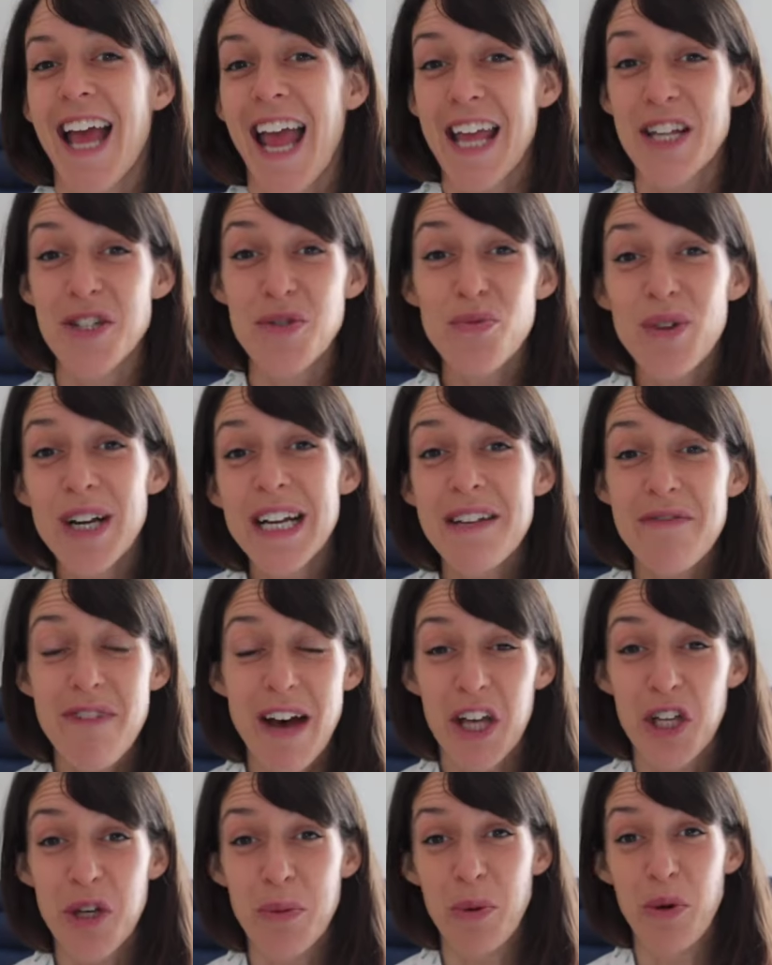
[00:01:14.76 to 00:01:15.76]
It's really
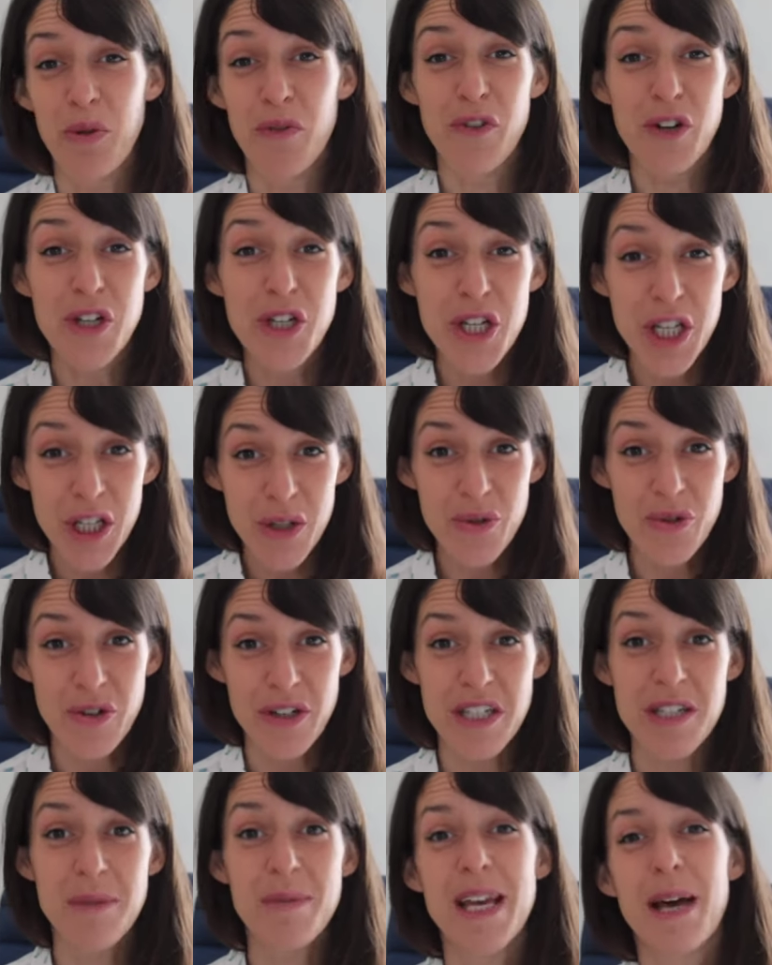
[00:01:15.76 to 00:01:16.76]
valuable for
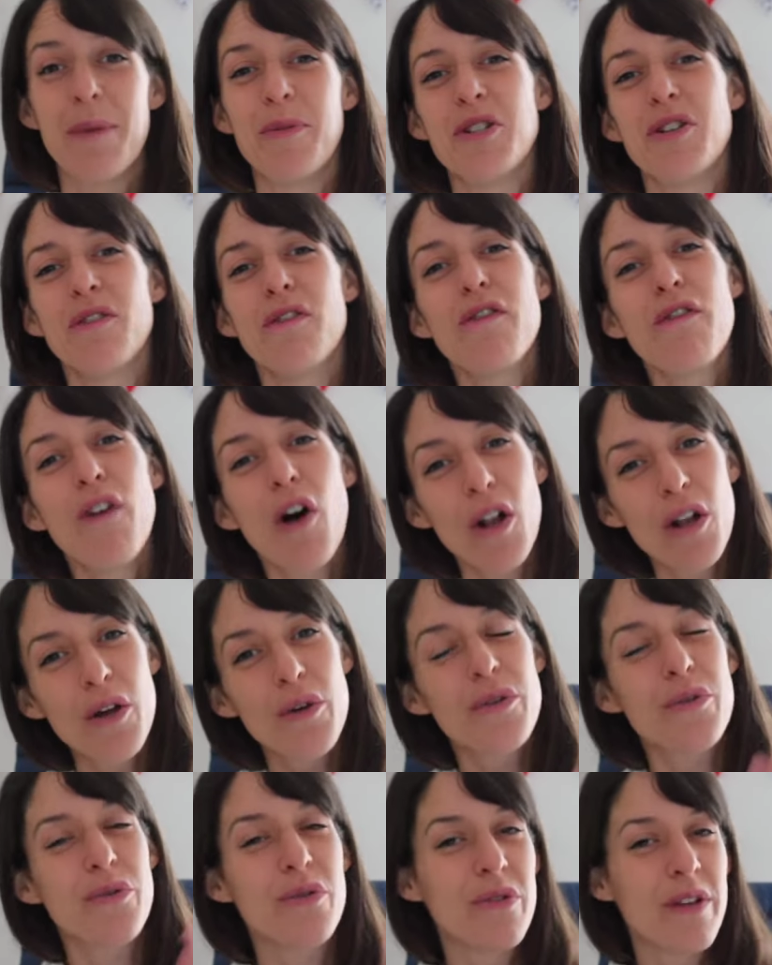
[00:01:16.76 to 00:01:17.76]
children to be able to follow
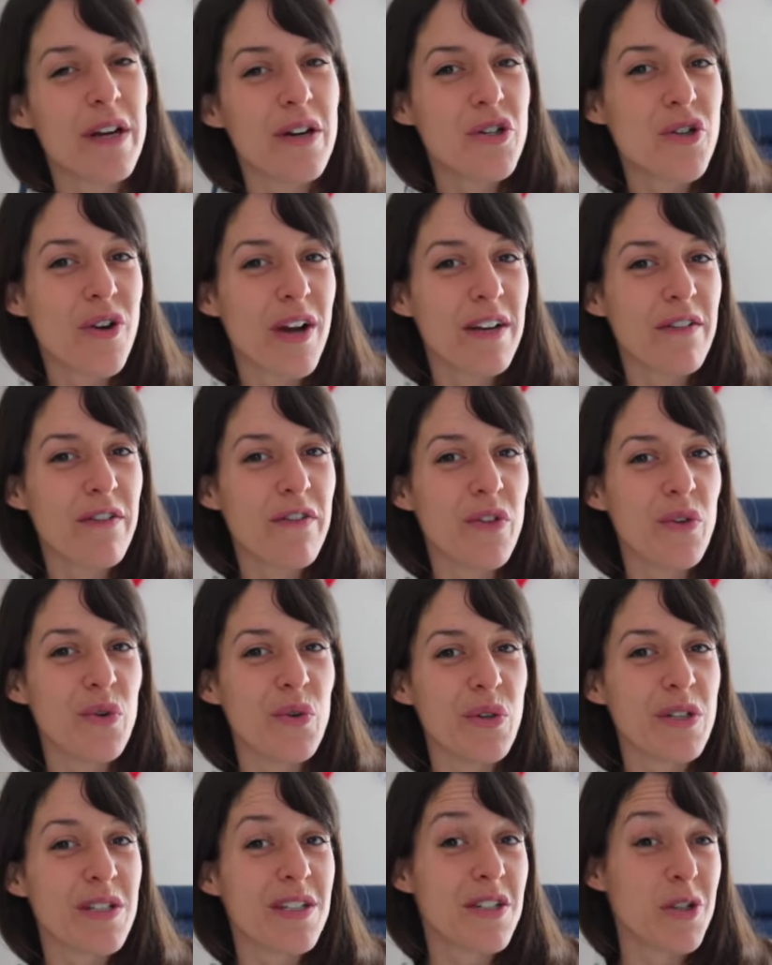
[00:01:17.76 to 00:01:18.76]
through their train of
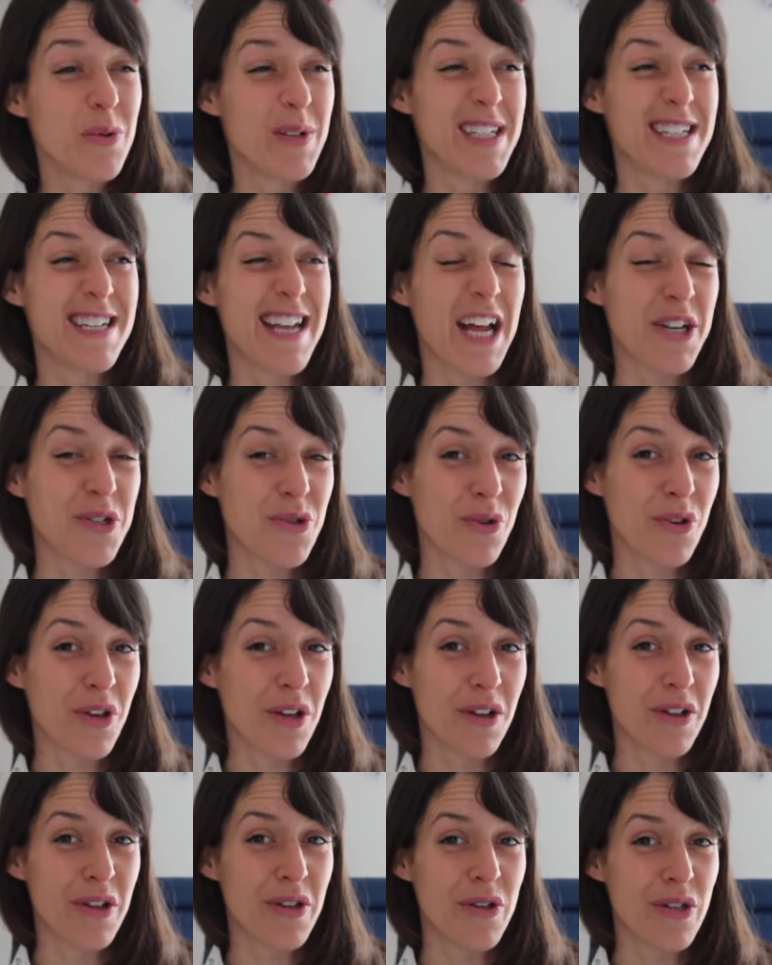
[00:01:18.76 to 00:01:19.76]
thought to its natural
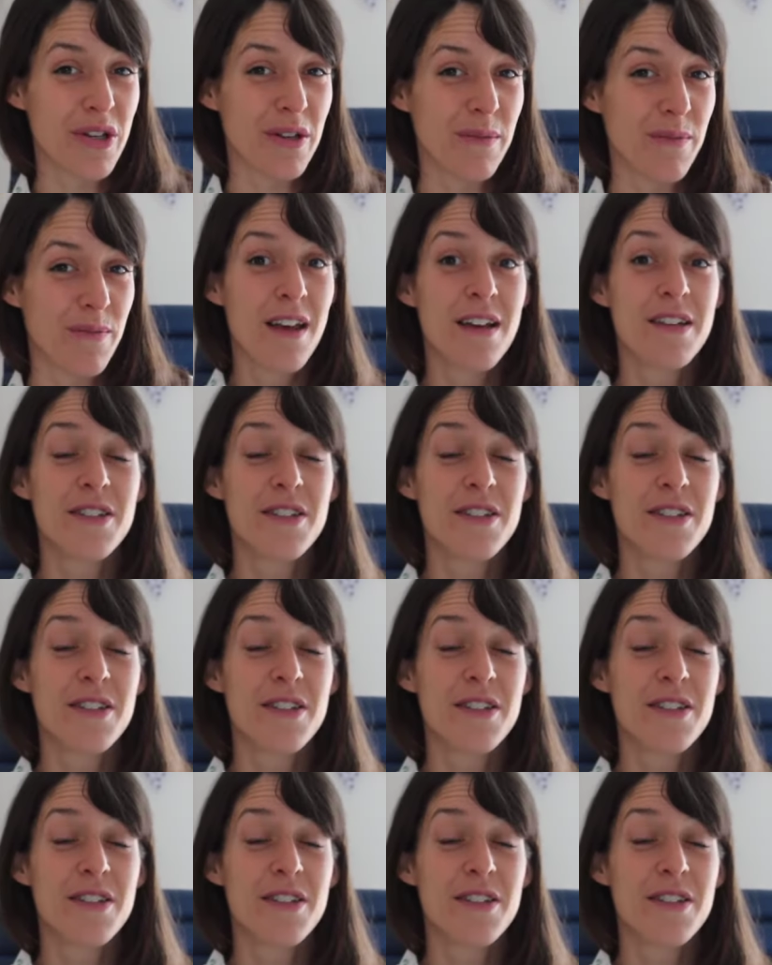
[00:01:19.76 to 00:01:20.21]
conclusion.